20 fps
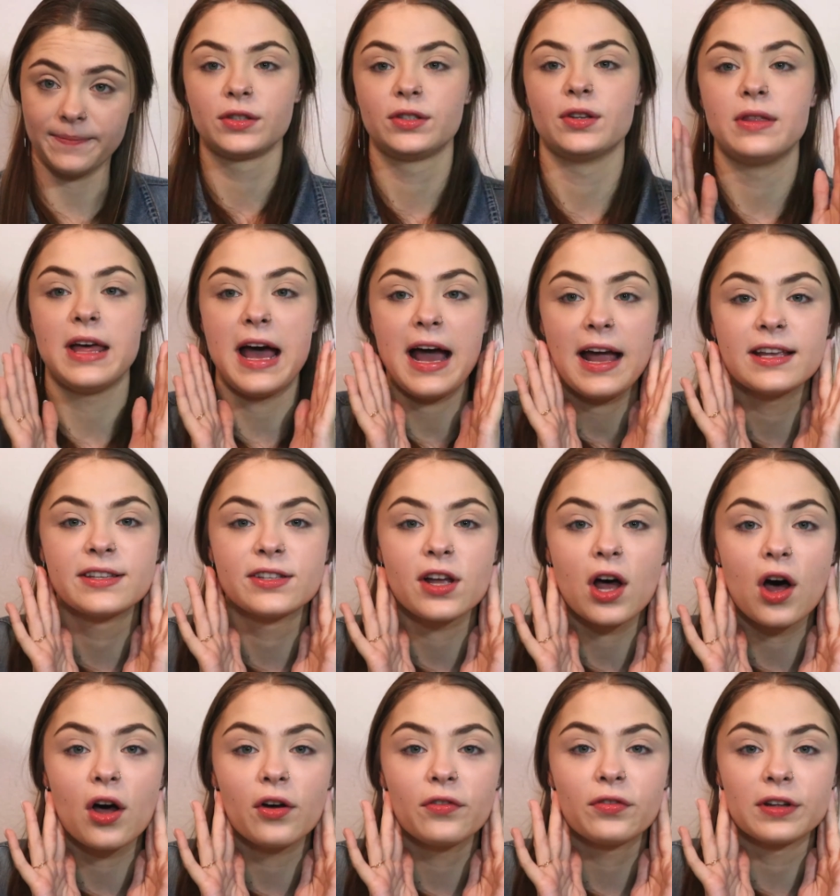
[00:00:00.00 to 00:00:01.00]
So that is
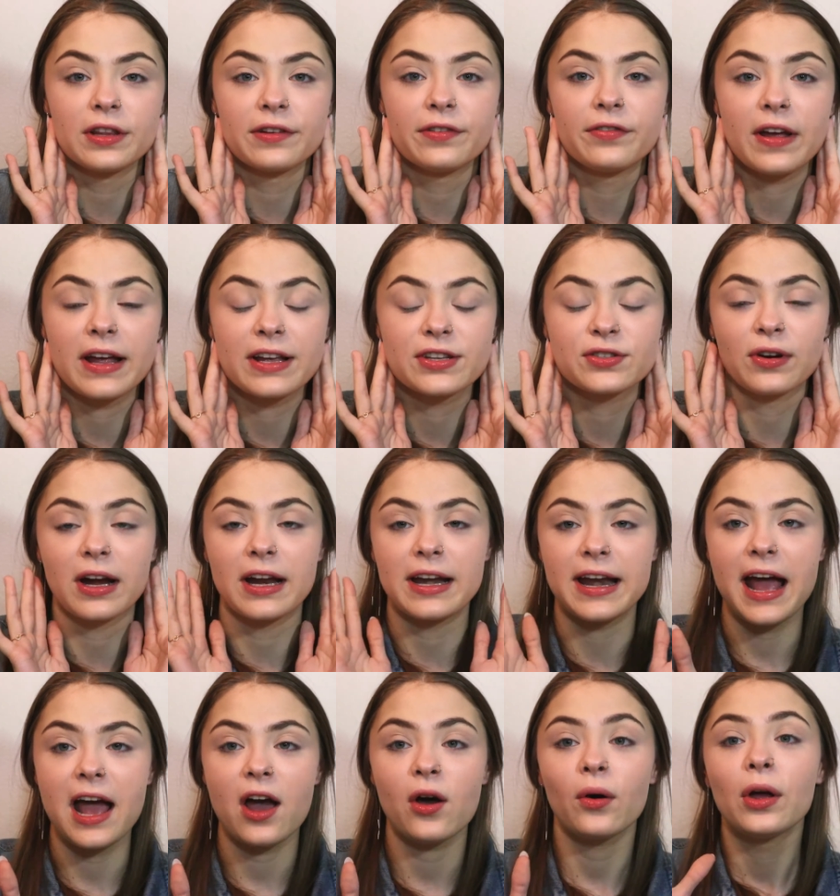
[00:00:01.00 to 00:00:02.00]
all for the face right
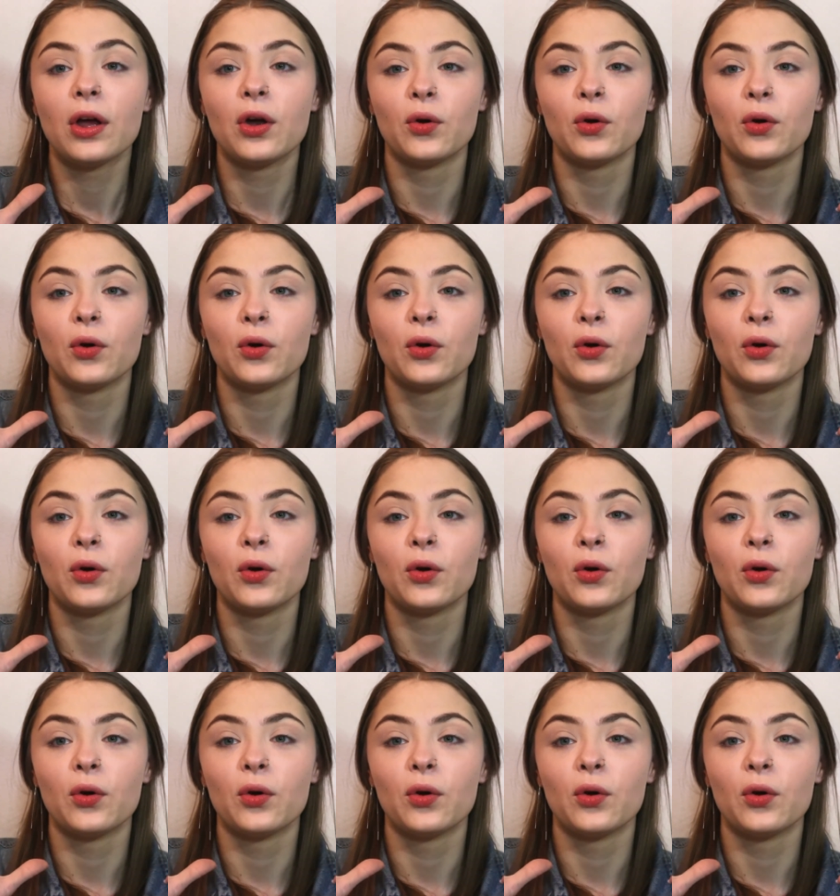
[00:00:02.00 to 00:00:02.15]
now.